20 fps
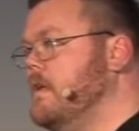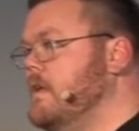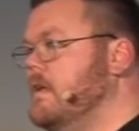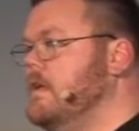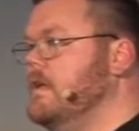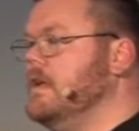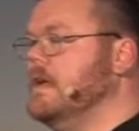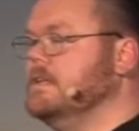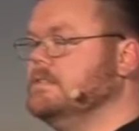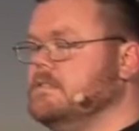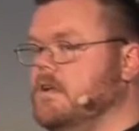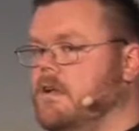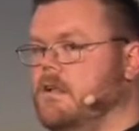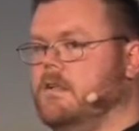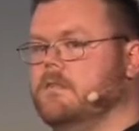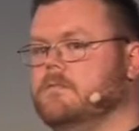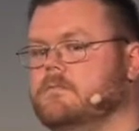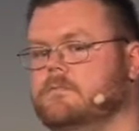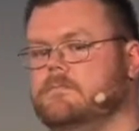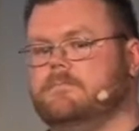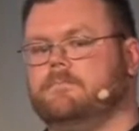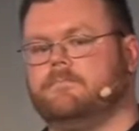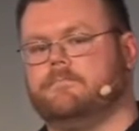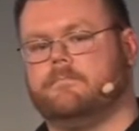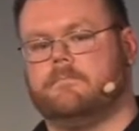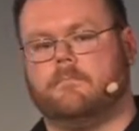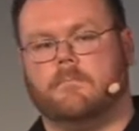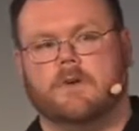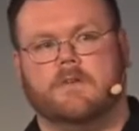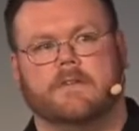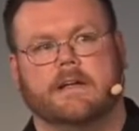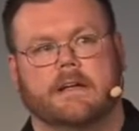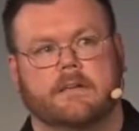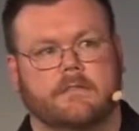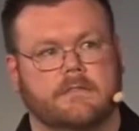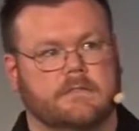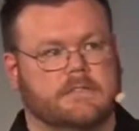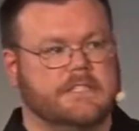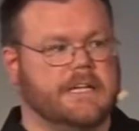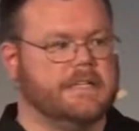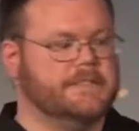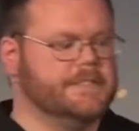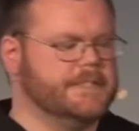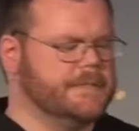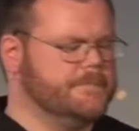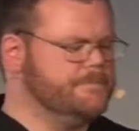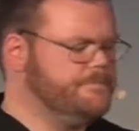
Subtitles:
it's all moving and changing.